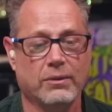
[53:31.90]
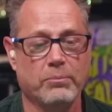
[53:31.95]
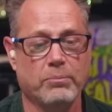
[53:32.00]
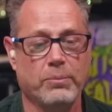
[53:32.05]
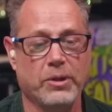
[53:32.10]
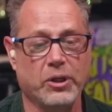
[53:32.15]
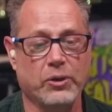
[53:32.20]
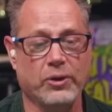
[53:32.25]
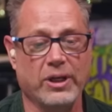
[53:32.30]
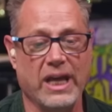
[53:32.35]

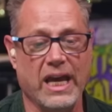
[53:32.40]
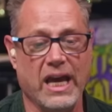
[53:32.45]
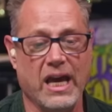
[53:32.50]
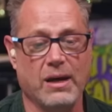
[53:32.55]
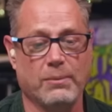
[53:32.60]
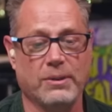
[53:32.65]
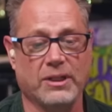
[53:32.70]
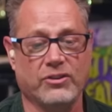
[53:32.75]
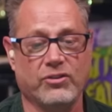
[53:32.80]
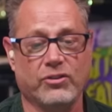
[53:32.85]
beauty
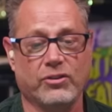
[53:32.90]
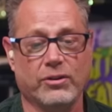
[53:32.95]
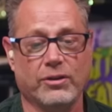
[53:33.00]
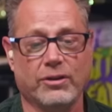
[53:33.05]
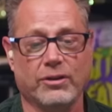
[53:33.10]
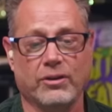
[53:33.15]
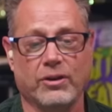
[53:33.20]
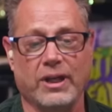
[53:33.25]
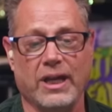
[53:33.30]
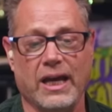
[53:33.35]
habits.
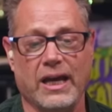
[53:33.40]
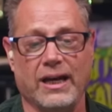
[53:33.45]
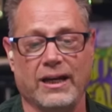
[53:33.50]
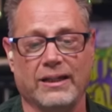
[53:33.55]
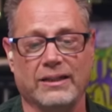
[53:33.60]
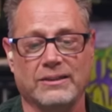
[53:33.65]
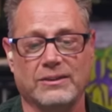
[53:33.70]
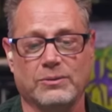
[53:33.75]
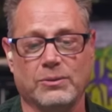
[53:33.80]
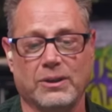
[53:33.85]

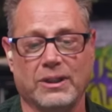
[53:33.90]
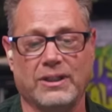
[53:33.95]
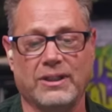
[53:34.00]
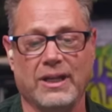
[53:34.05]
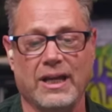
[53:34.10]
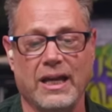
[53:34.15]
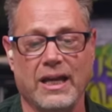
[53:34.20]
Yeah, this one.